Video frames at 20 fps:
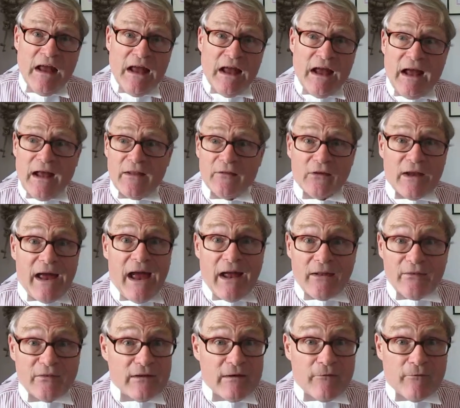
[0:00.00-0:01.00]

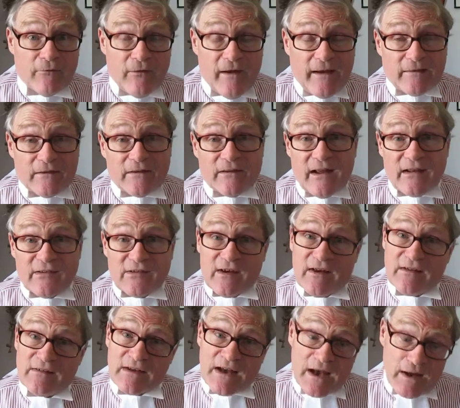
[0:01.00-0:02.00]
and the effect that that's
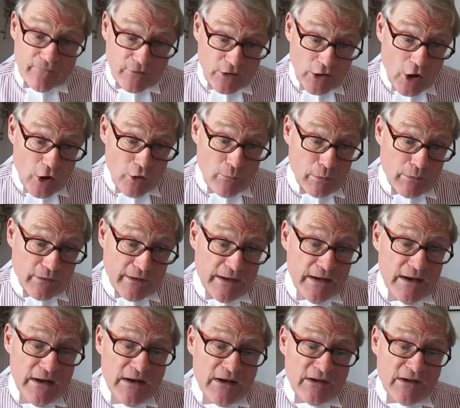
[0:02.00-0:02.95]
going to have globally.